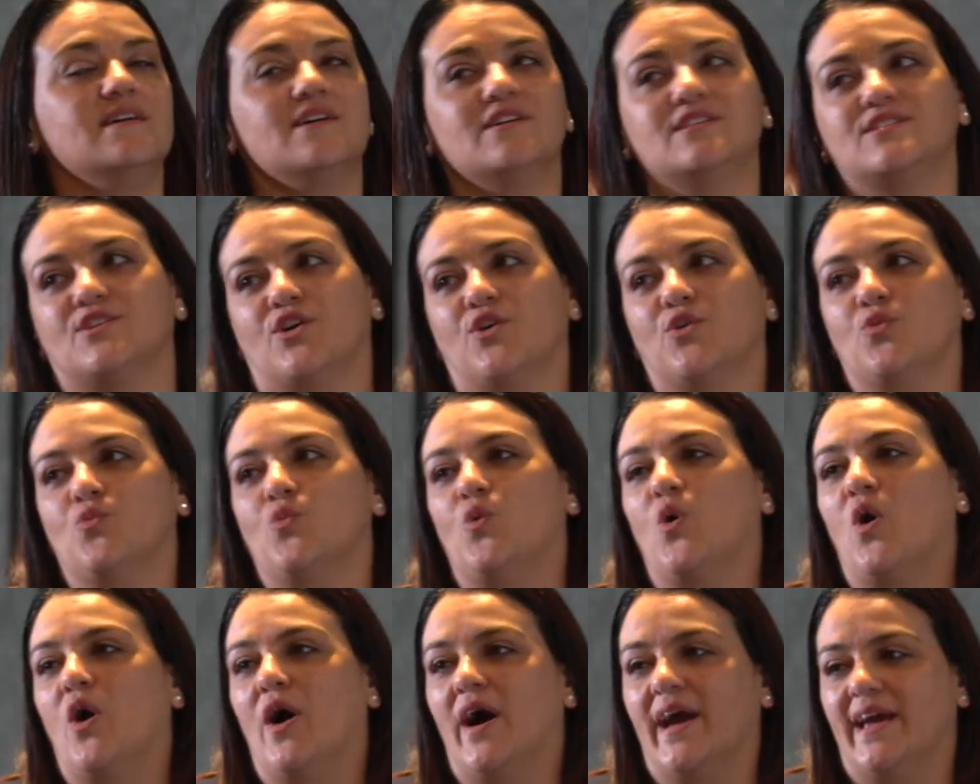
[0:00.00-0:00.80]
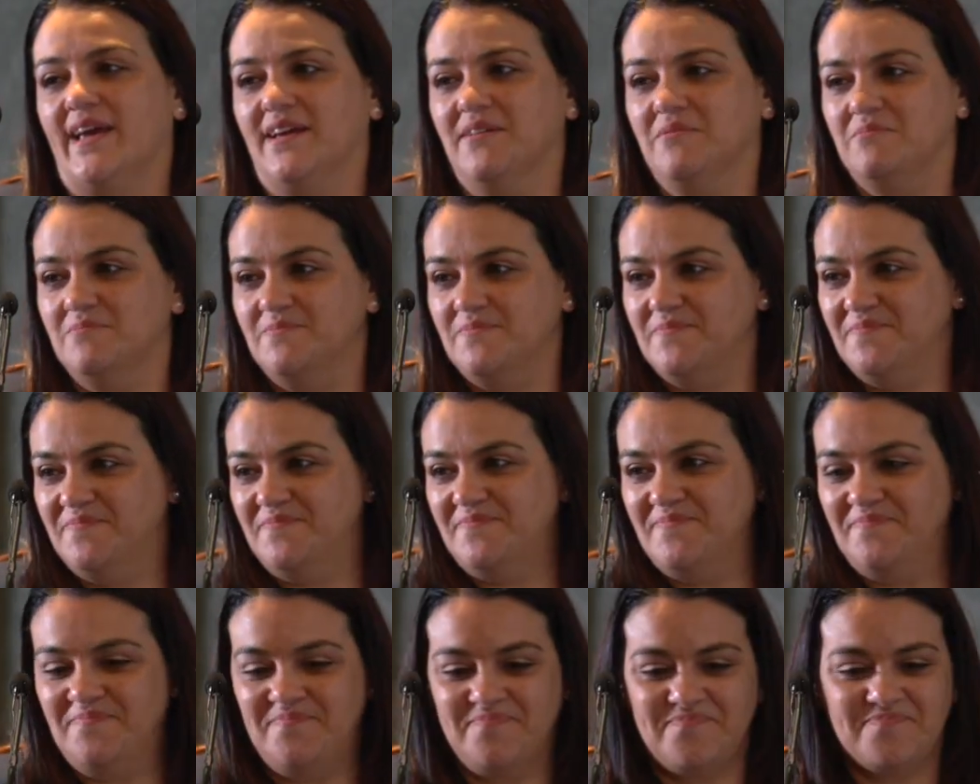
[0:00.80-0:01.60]
So why?
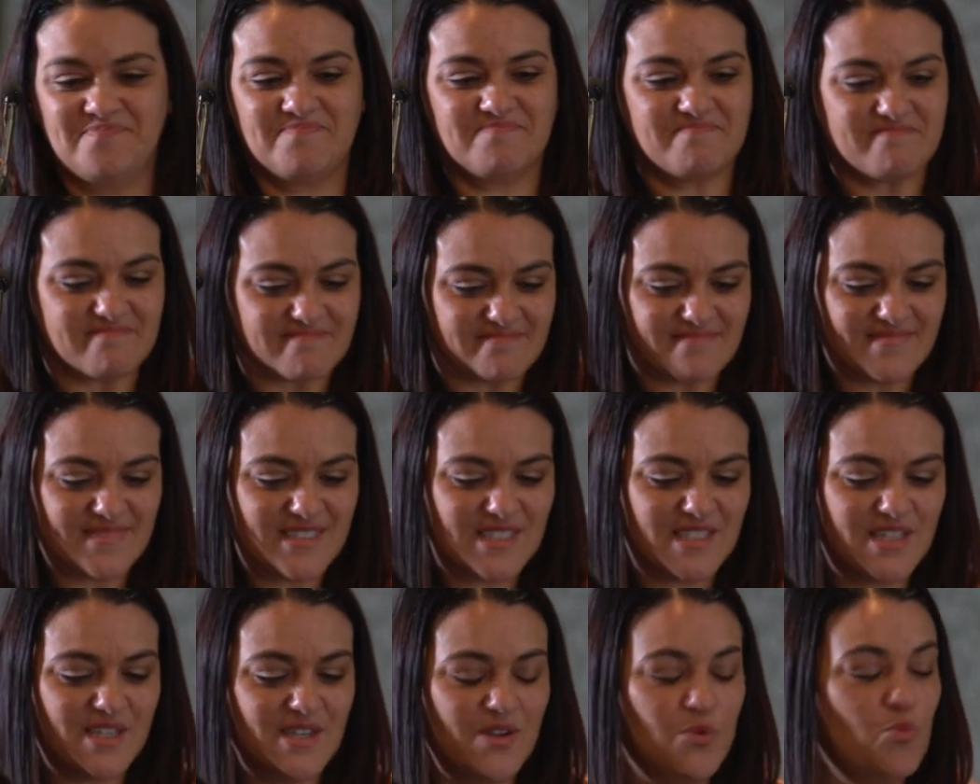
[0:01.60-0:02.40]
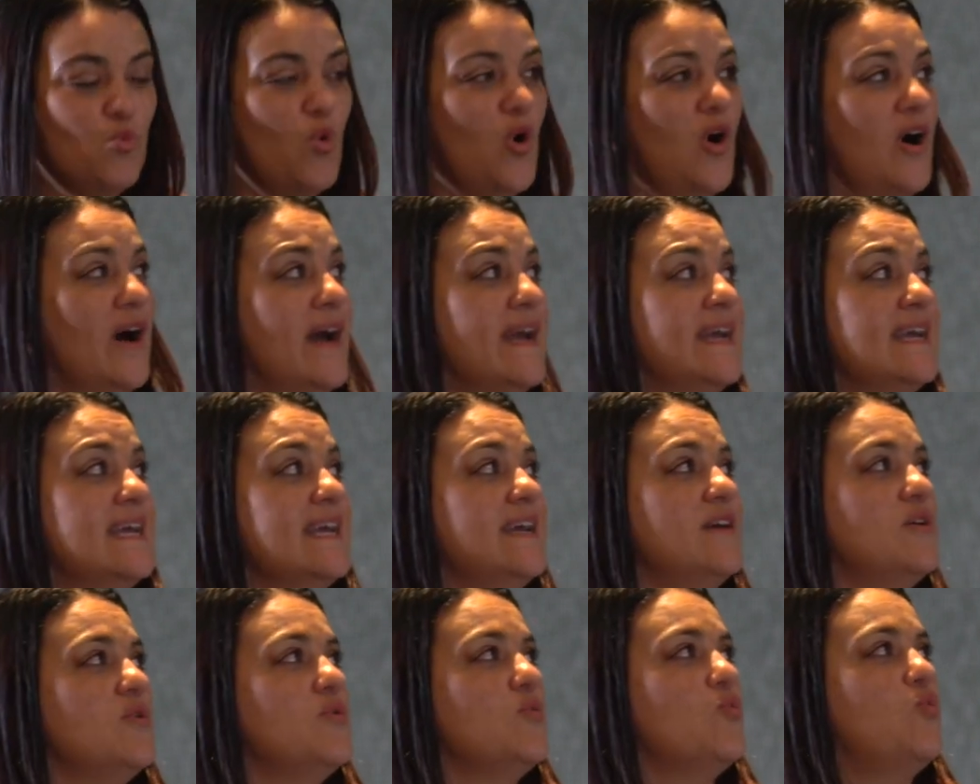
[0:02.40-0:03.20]
Why
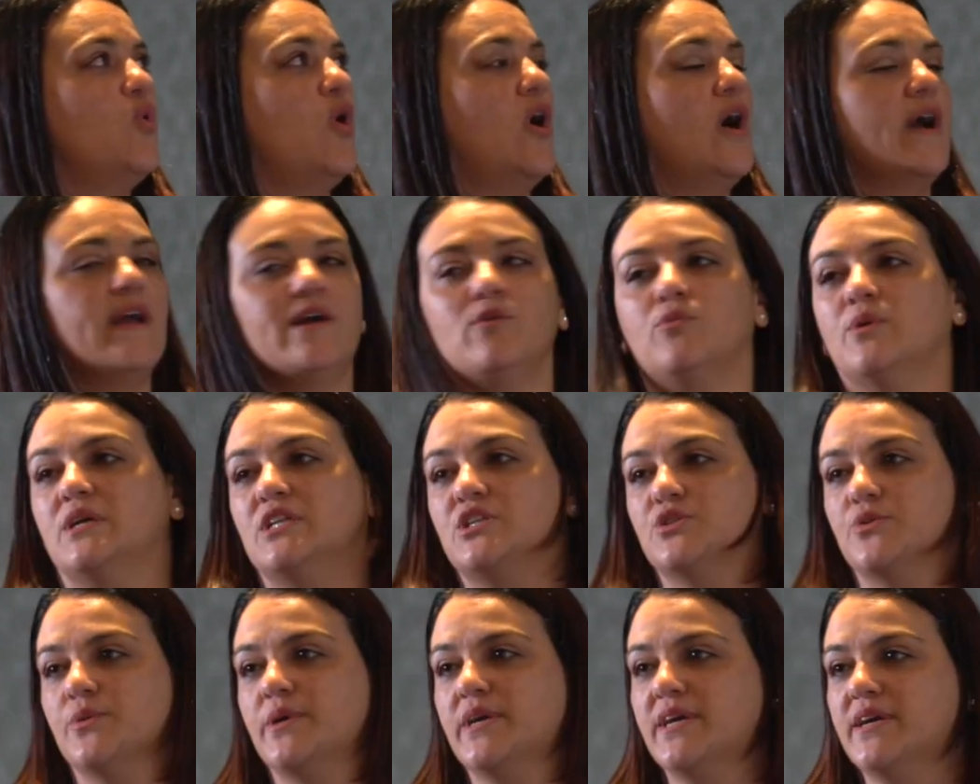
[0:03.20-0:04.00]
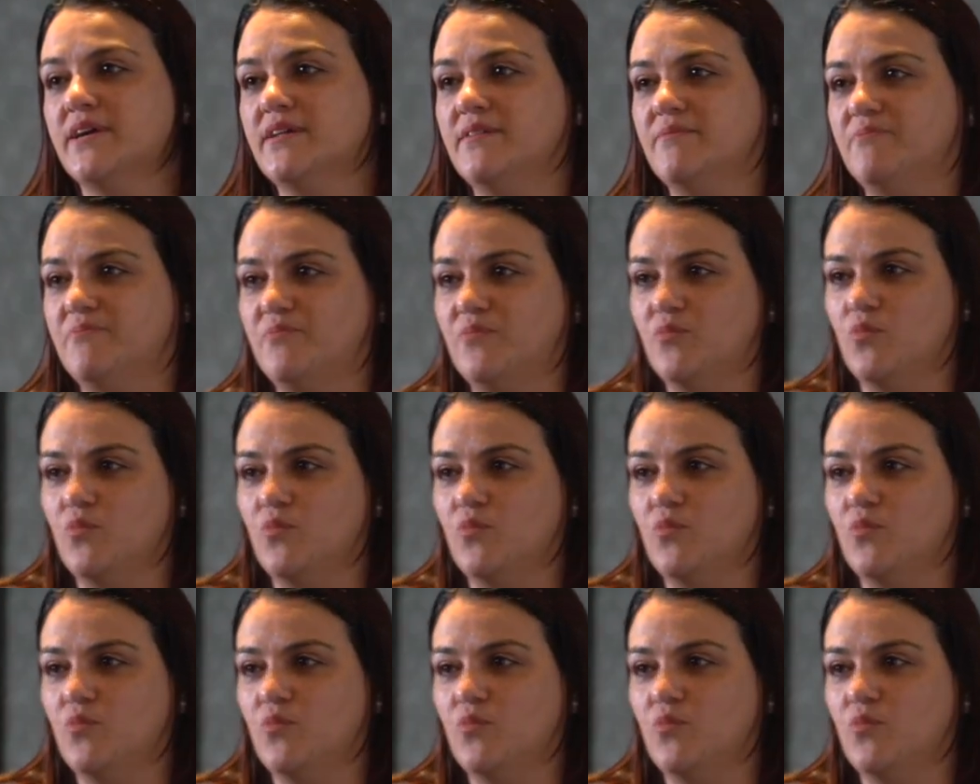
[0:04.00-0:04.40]
are we doing it?